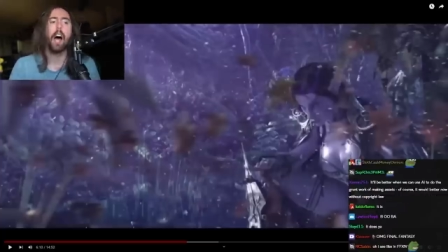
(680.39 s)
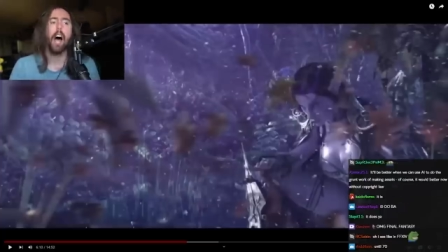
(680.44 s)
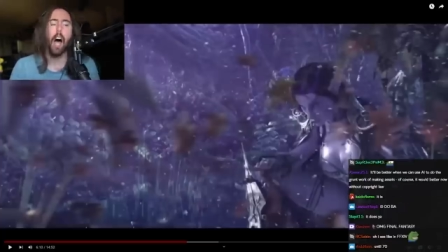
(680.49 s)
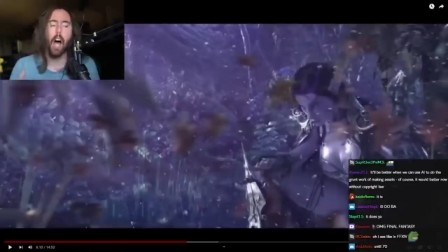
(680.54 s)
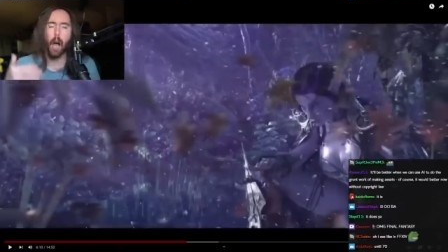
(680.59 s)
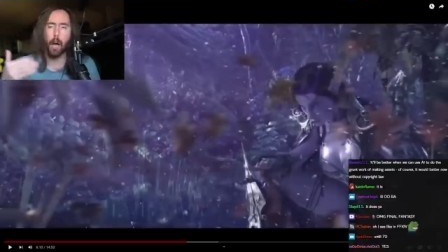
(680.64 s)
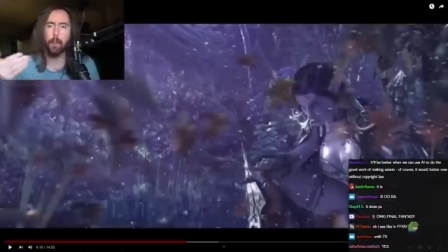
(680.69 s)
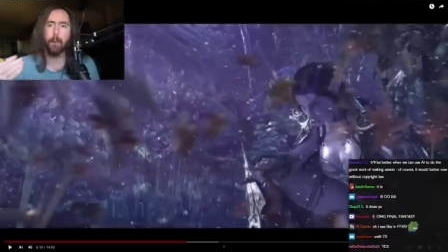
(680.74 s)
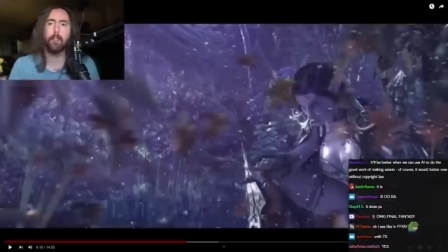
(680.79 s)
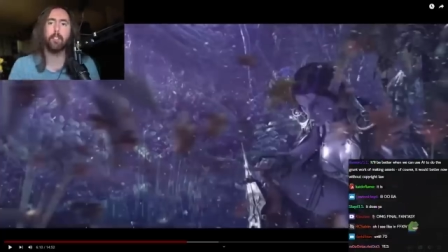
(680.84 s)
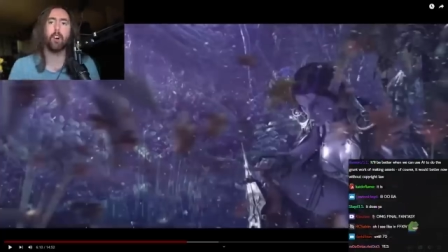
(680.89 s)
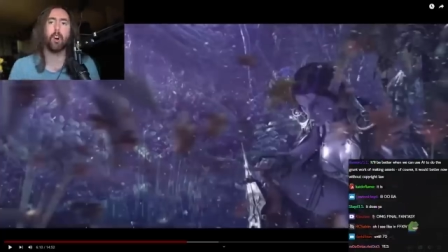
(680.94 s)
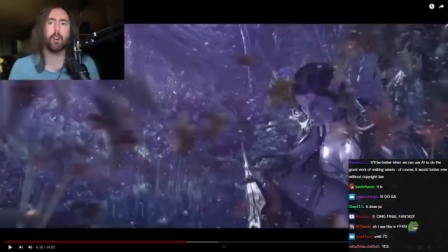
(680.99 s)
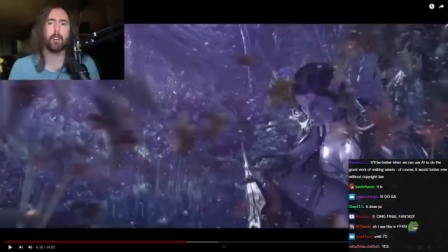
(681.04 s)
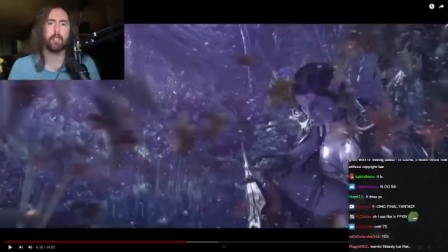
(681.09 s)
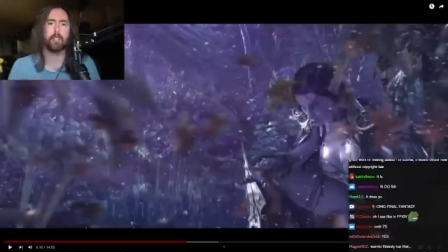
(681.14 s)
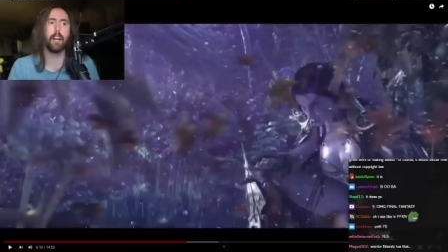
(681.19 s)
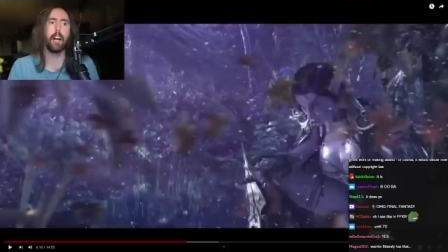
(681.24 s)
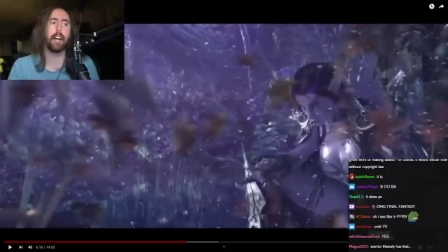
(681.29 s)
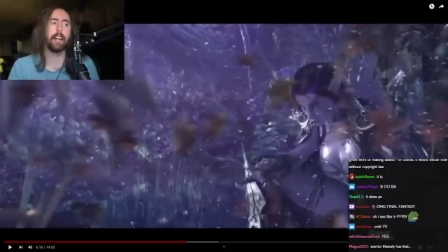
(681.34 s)
I'm a
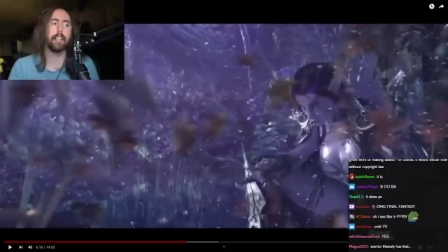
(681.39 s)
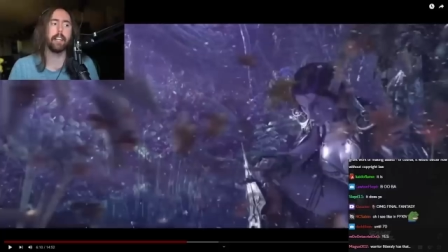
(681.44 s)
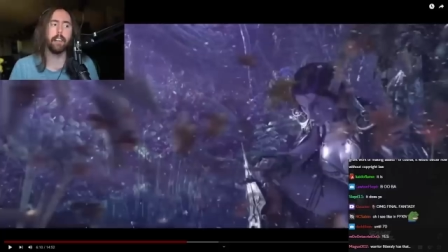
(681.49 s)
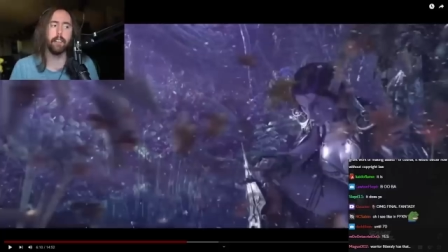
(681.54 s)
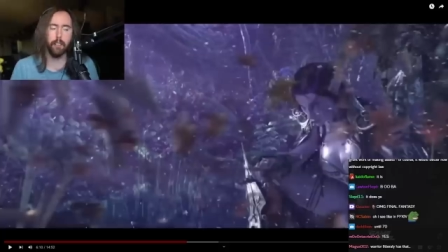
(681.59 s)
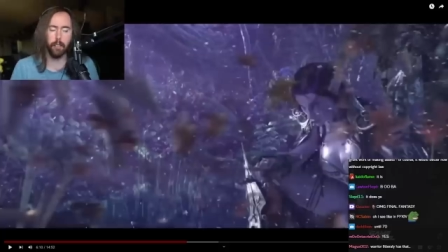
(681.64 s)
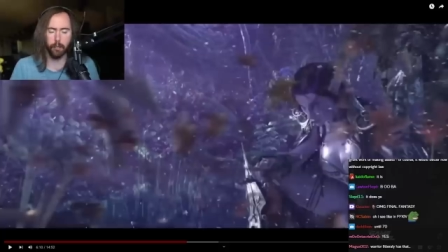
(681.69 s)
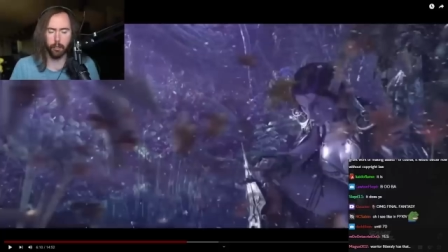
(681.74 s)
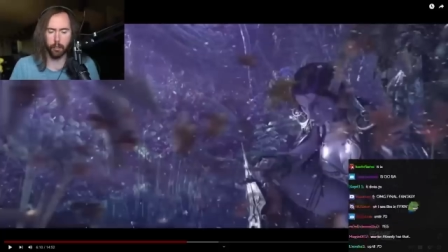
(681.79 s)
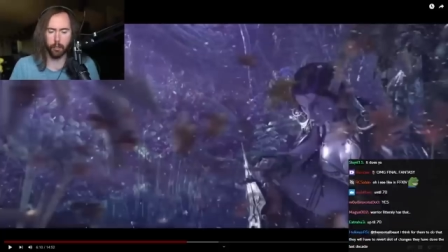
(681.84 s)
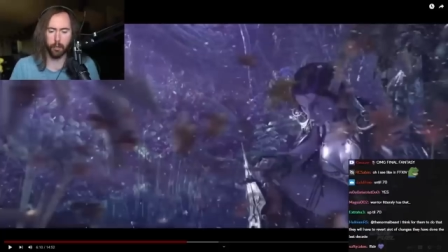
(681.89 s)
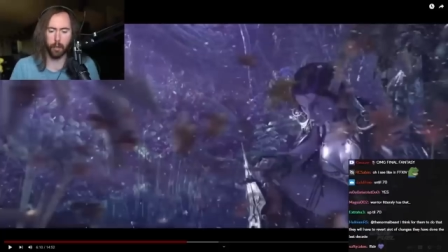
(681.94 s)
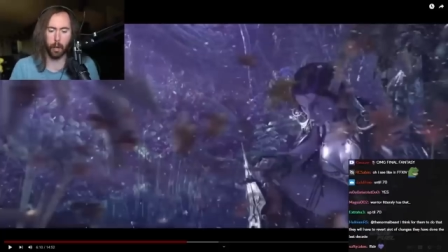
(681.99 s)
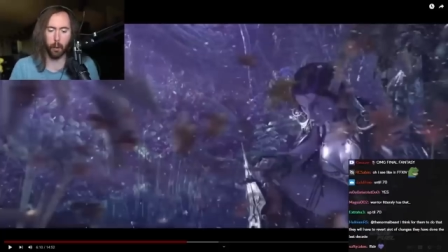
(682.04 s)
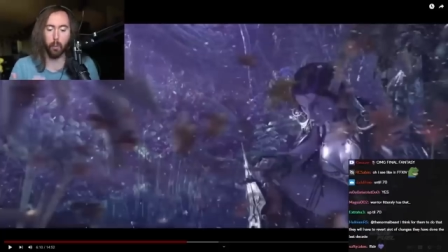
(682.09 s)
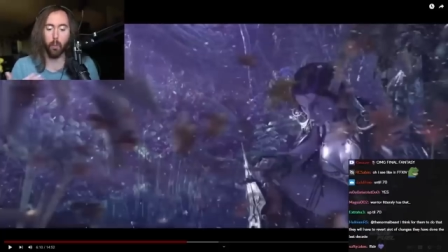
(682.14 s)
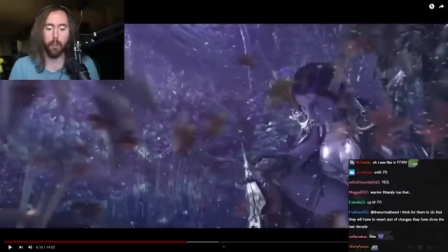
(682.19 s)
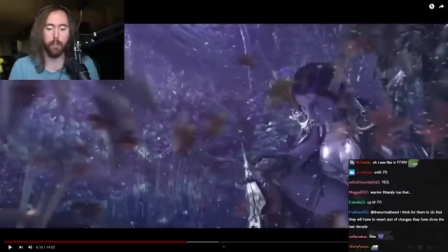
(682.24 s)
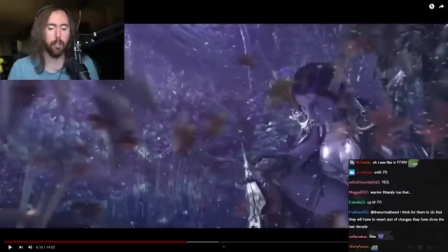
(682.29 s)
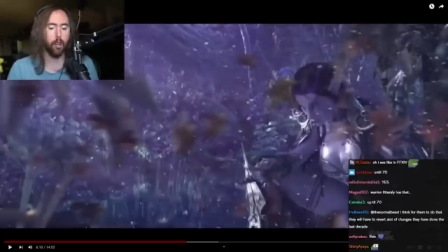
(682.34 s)
Dark Knight, and this is, like,
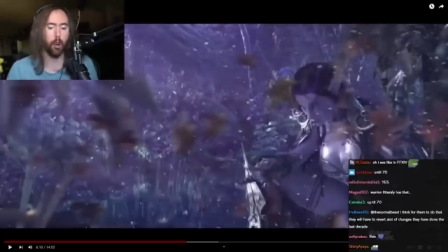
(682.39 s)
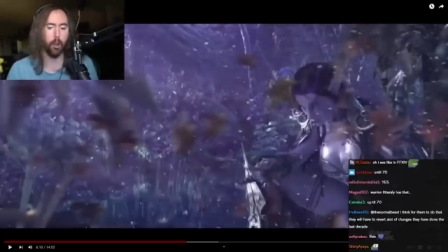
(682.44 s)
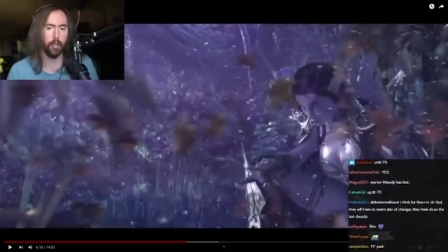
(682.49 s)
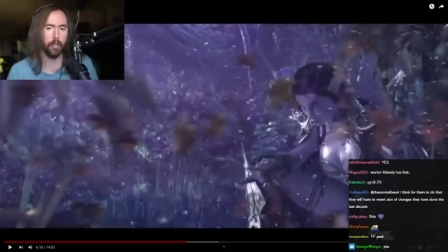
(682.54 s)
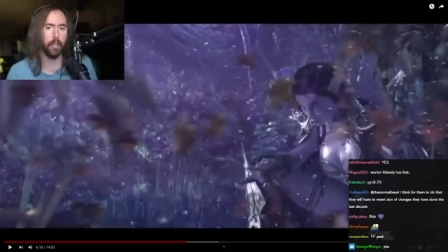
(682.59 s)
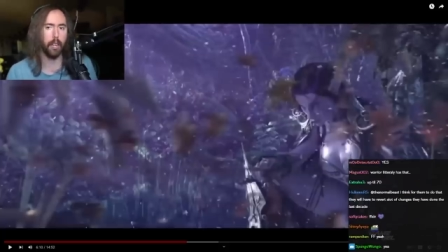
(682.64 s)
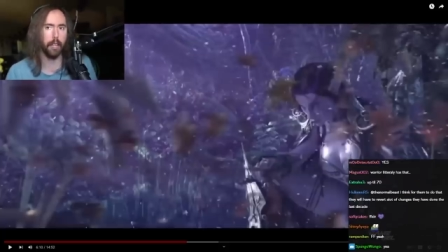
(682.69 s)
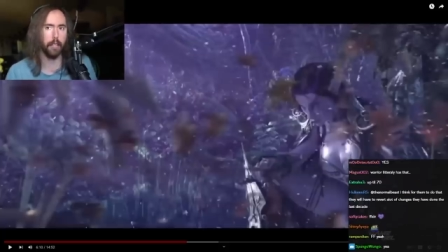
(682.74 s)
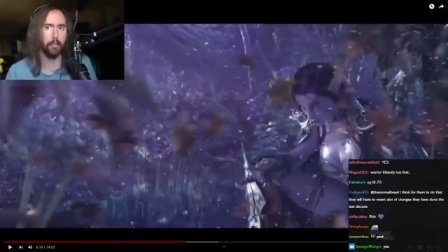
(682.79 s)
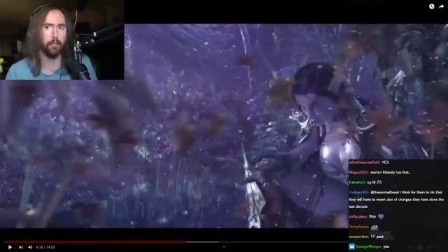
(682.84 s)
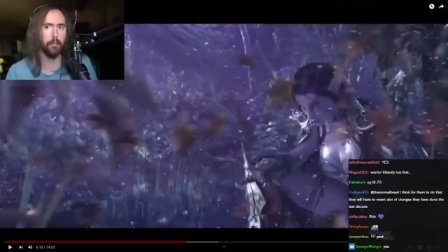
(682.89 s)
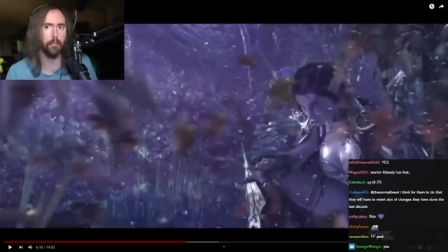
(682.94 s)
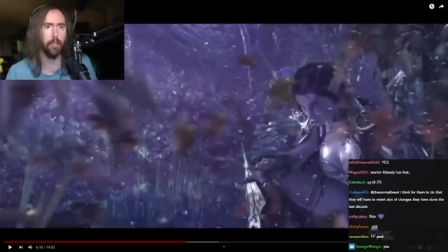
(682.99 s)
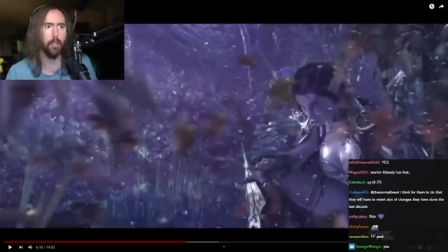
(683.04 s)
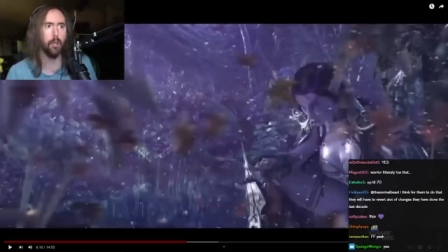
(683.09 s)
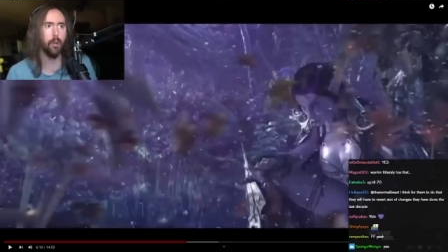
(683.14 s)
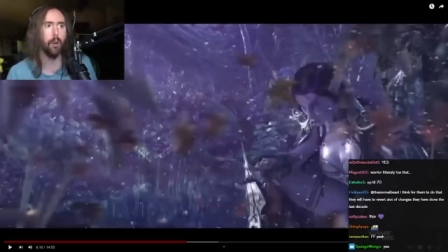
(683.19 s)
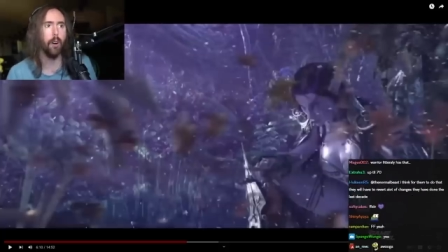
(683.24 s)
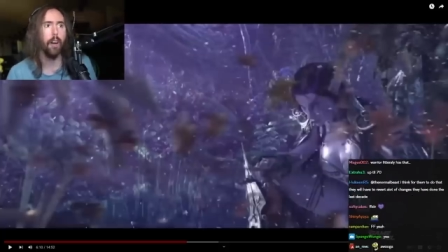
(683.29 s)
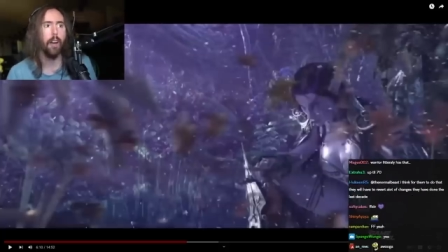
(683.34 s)
what Dark Knights
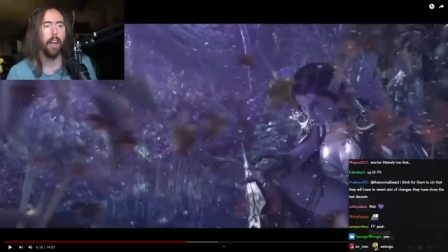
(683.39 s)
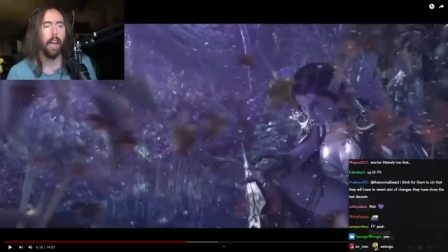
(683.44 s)
do,